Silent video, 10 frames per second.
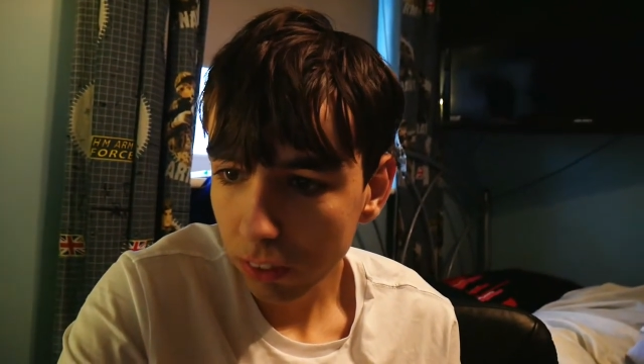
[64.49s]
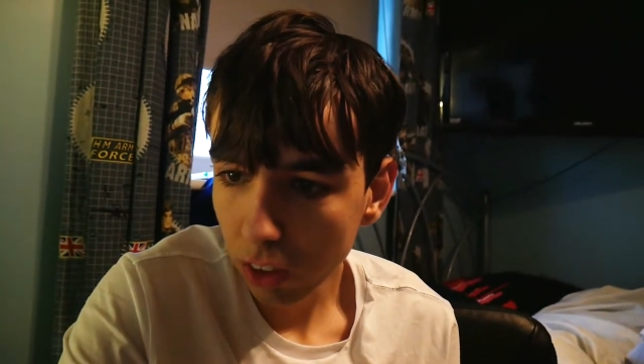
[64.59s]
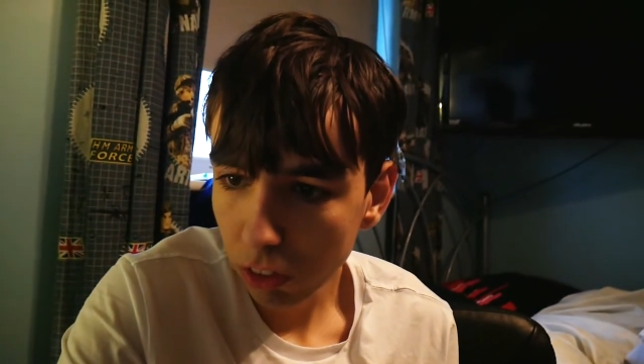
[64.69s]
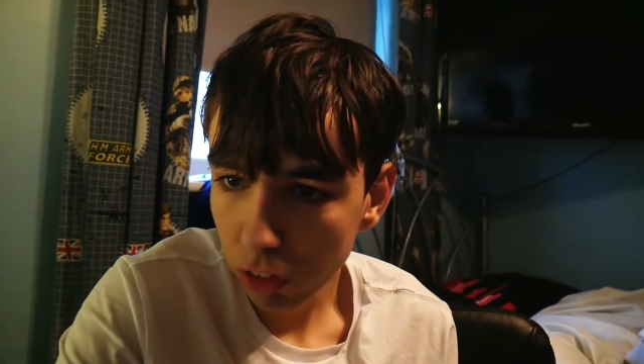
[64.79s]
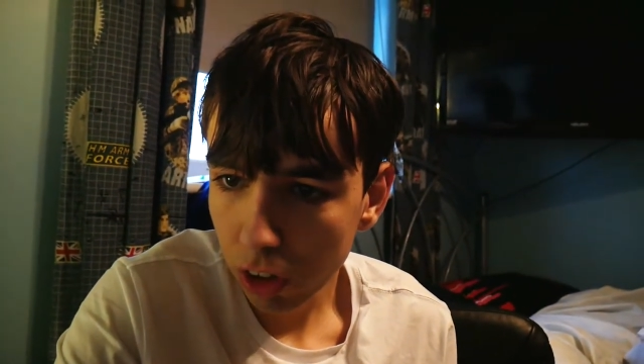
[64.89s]

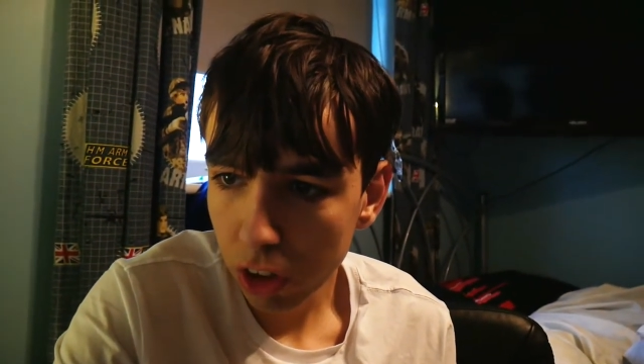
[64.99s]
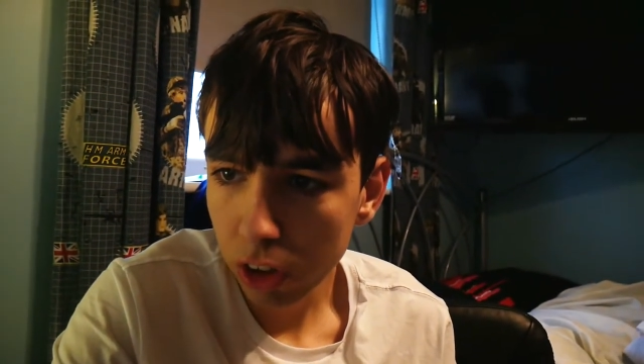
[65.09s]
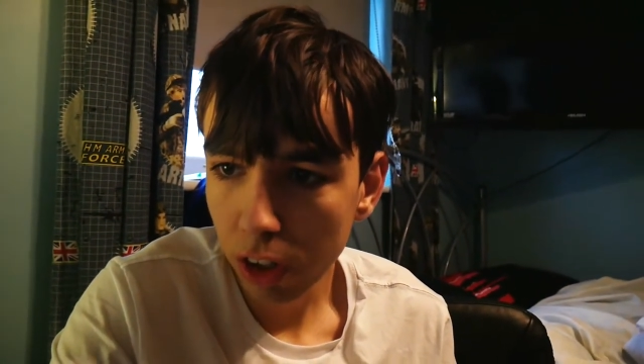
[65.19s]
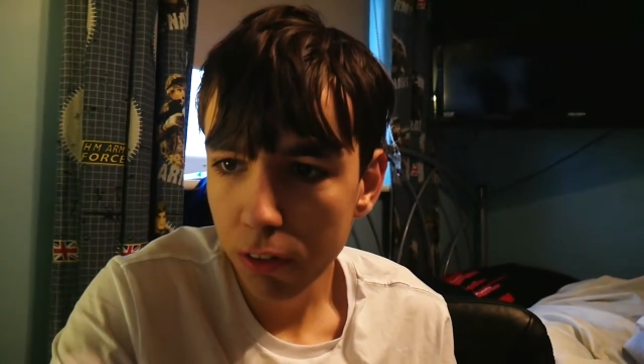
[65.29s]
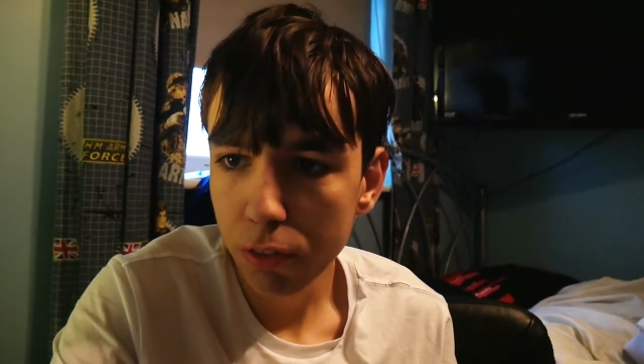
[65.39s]
it's crashed
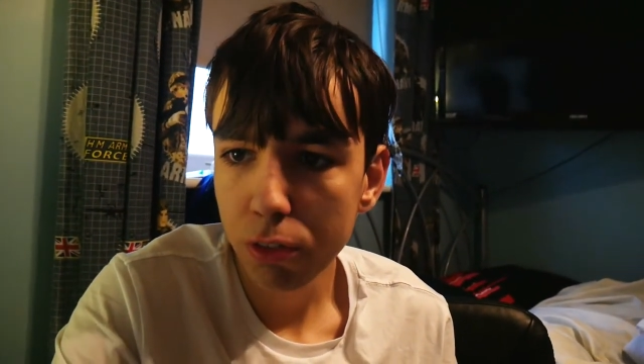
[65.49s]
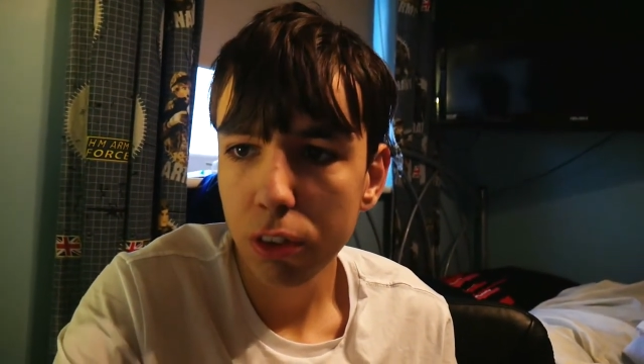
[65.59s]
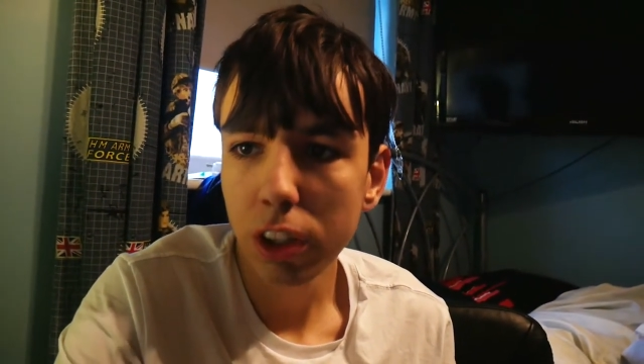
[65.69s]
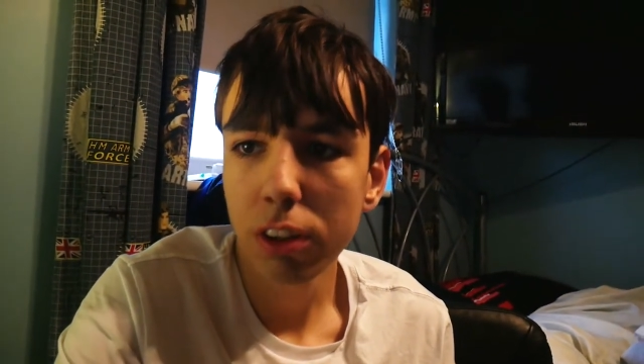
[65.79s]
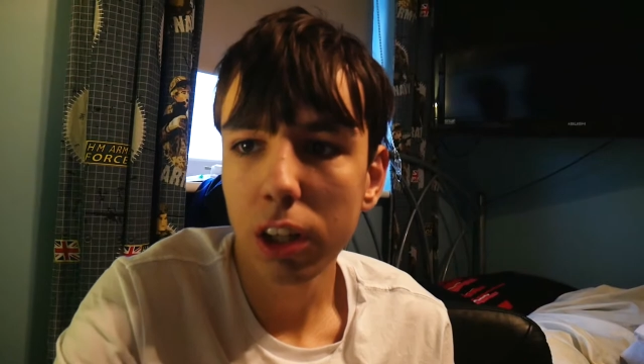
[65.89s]
like
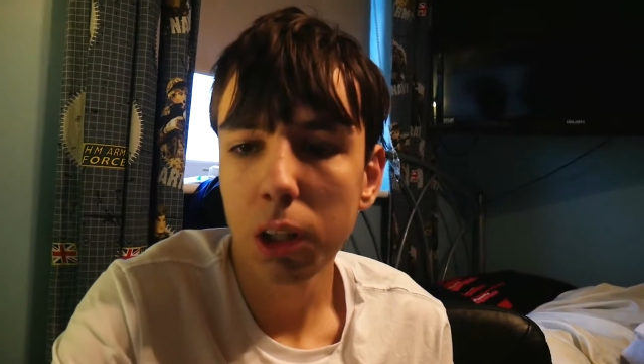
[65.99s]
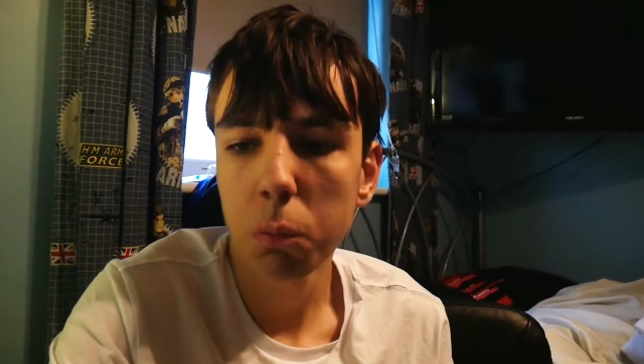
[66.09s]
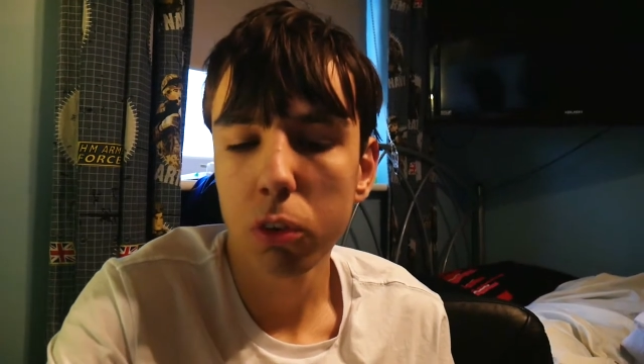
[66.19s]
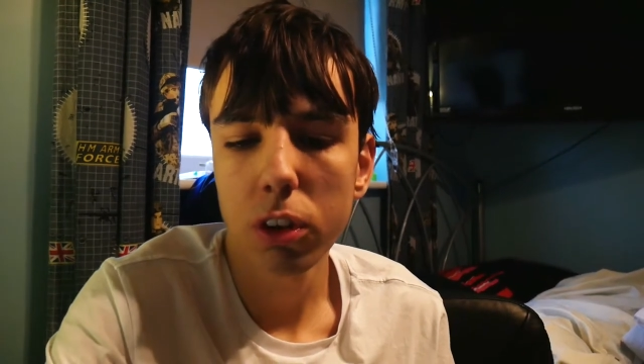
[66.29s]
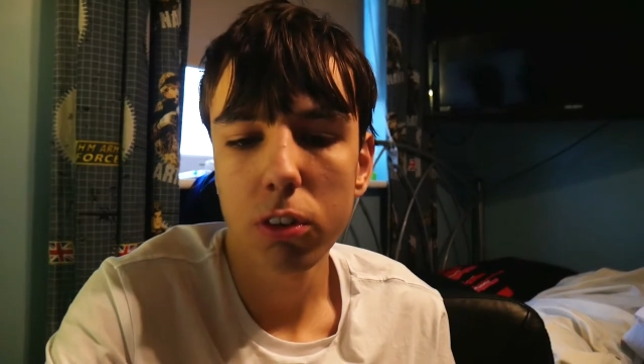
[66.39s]
three
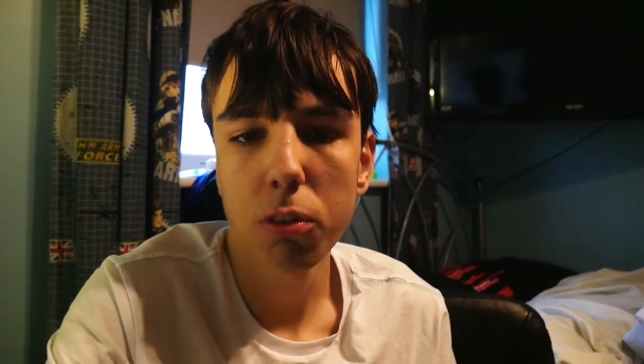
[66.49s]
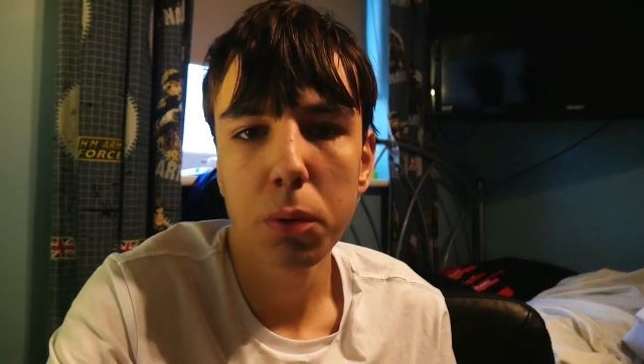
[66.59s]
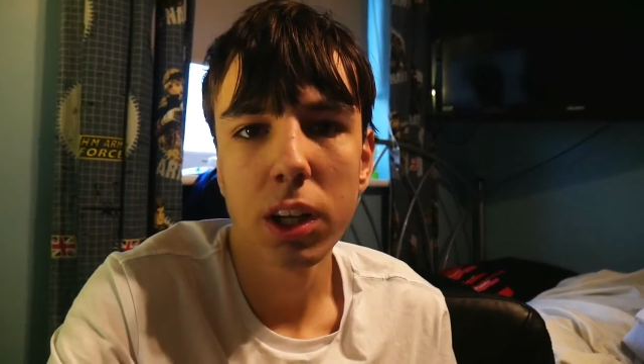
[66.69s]
times since I've been